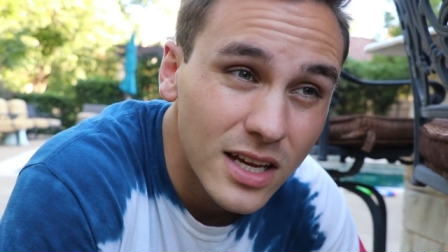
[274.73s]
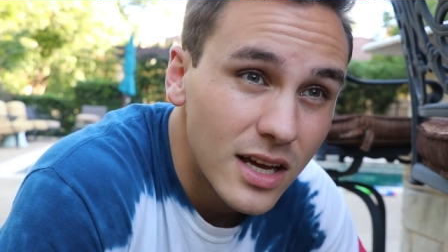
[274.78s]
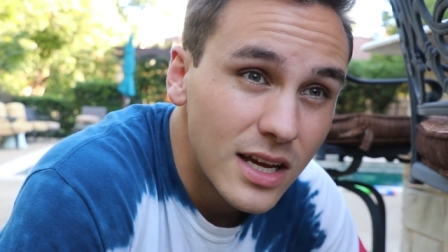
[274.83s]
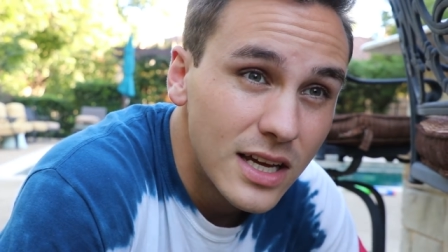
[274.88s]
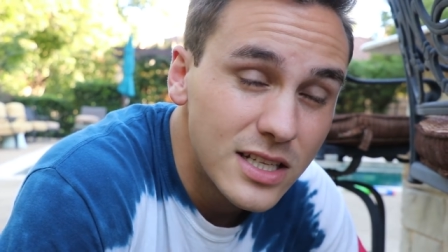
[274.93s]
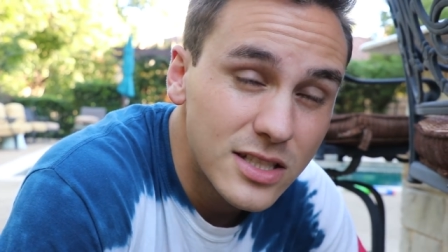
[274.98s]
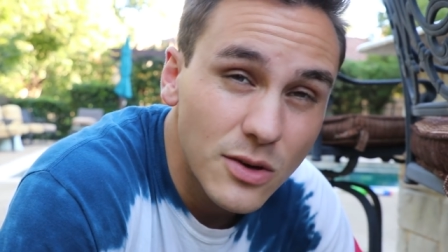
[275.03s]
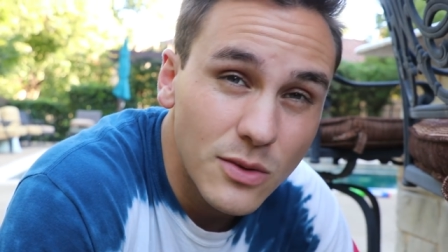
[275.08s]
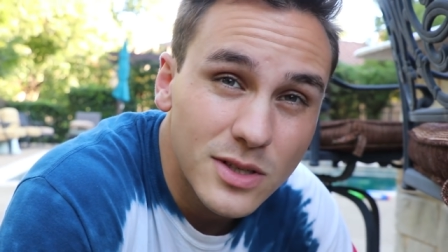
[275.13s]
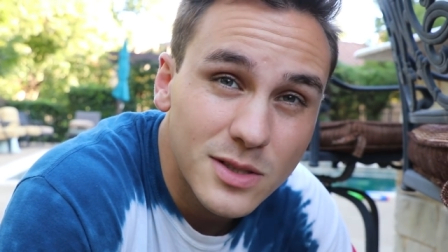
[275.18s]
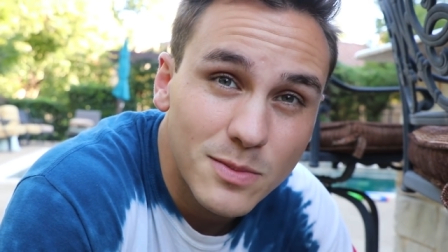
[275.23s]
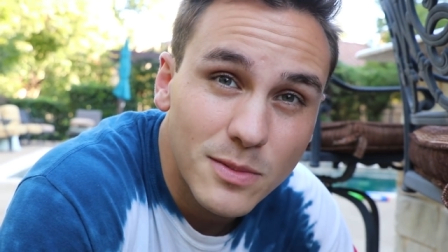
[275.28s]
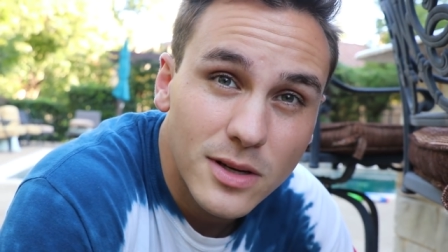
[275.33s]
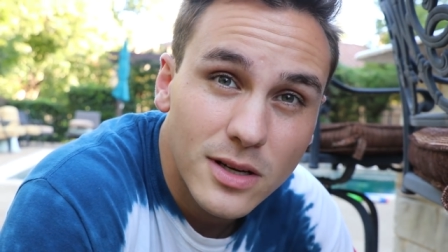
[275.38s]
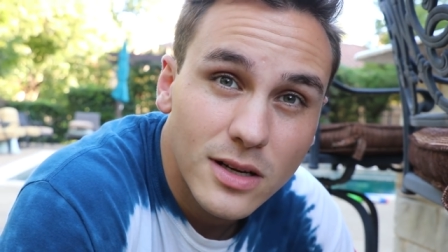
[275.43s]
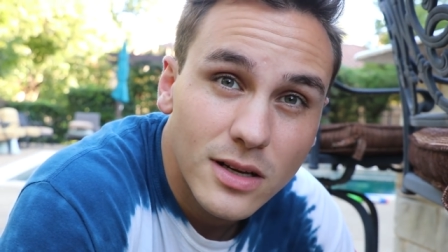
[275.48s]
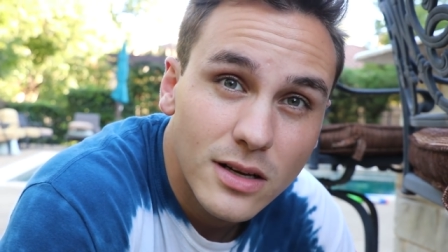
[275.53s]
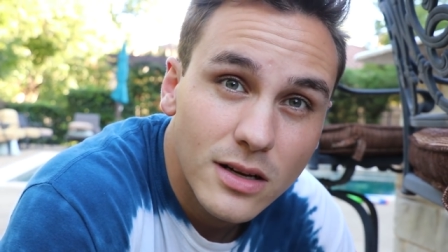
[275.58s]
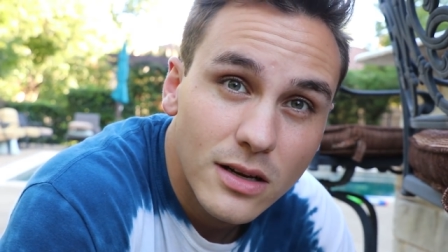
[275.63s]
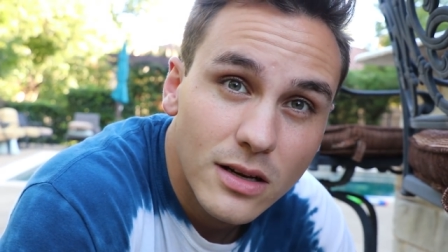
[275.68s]
No, he's
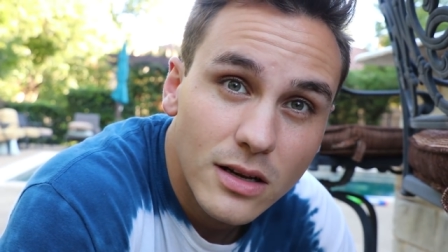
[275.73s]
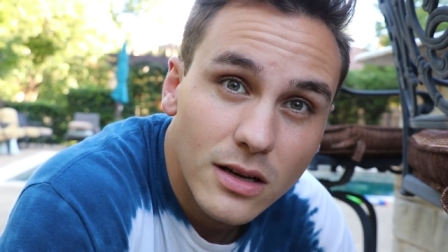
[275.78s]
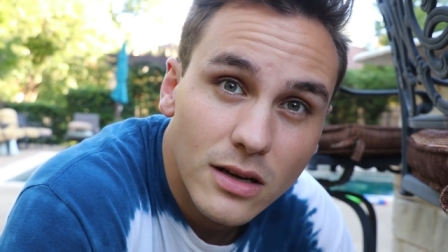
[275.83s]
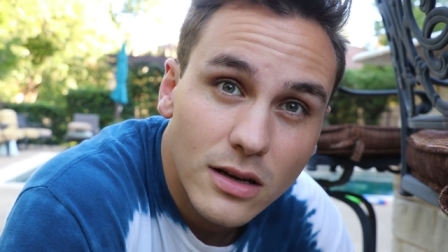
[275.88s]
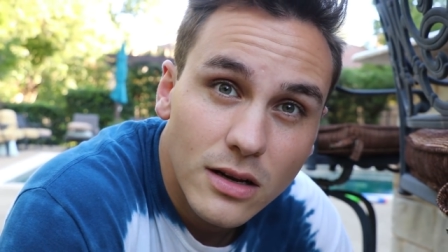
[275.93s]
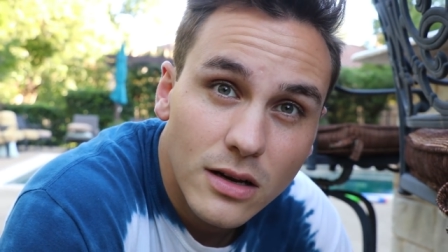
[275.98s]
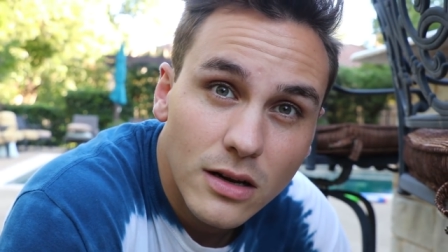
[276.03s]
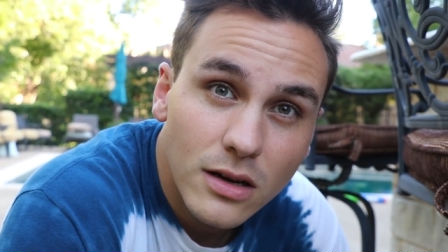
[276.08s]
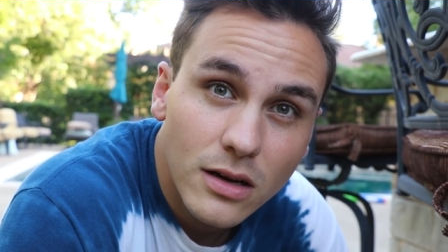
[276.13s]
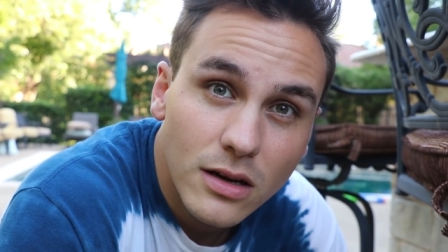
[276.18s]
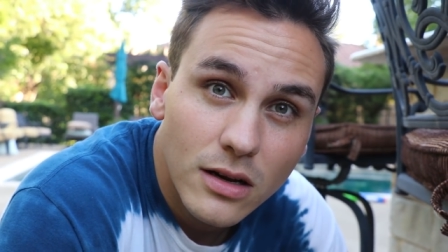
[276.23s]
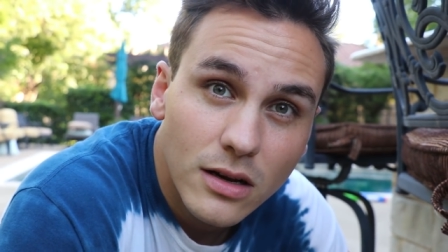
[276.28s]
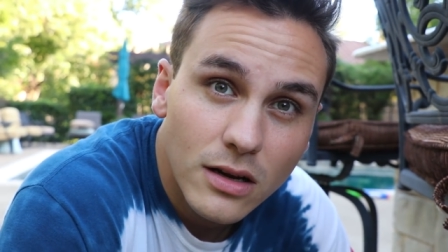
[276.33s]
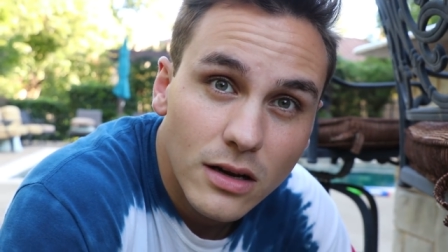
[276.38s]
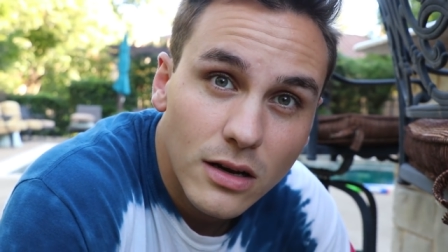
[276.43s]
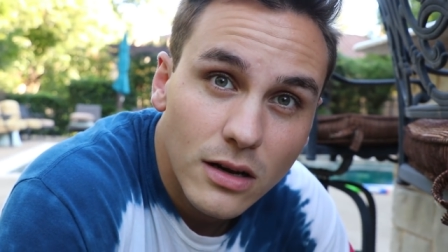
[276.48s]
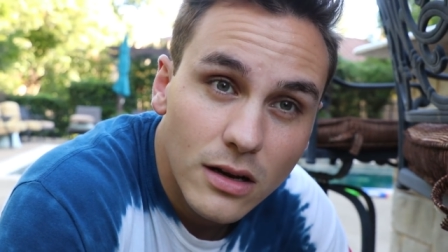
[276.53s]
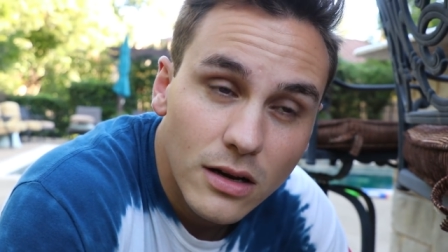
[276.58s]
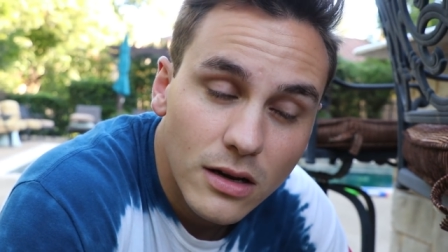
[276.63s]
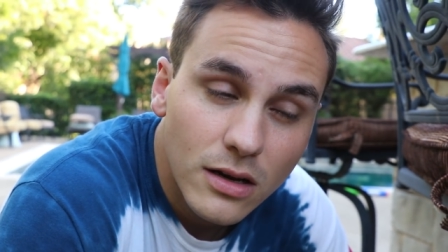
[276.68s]
not. We got caught in his
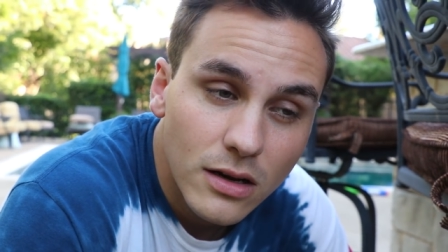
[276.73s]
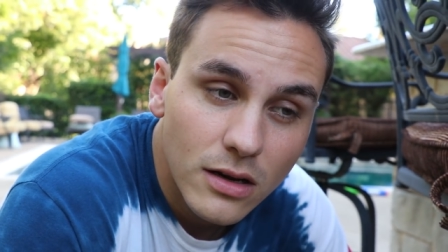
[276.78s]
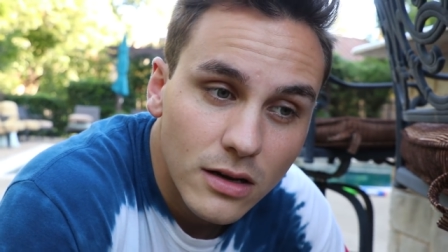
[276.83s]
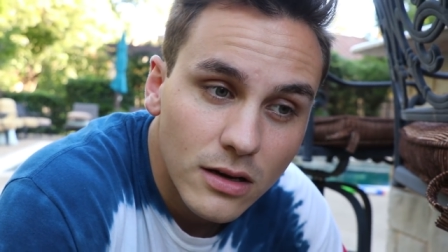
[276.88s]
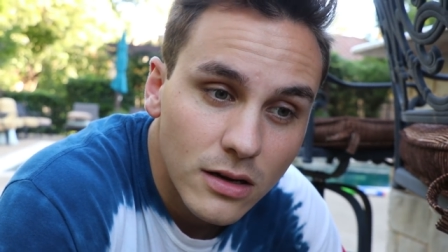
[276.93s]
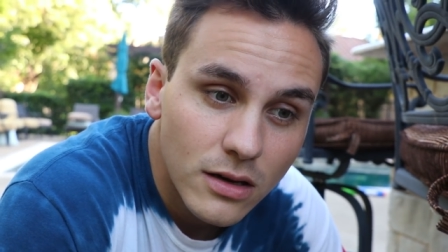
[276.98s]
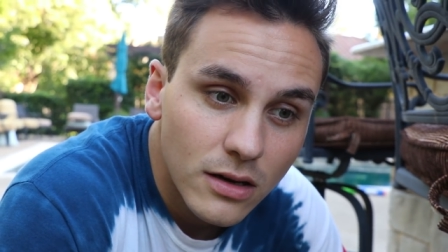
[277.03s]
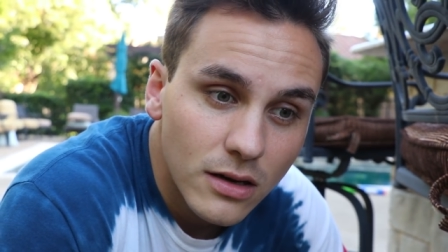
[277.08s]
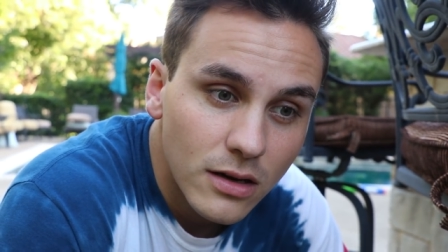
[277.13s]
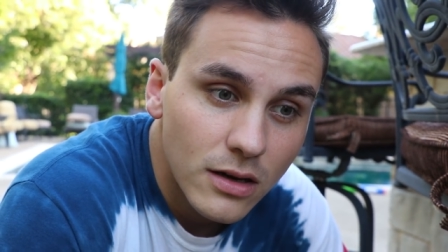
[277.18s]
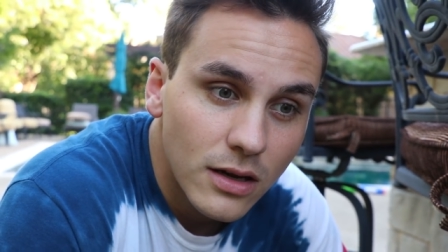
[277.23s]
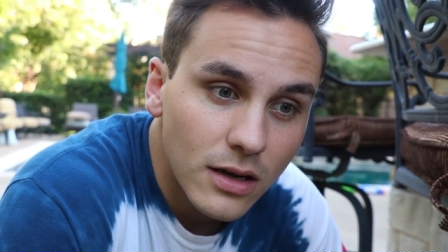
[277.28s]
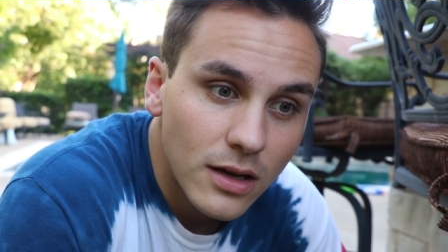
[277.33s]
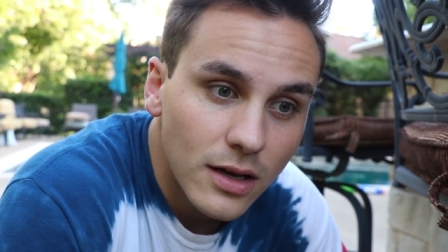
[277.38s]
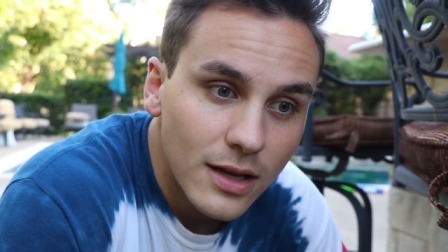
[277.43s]
house like the other week.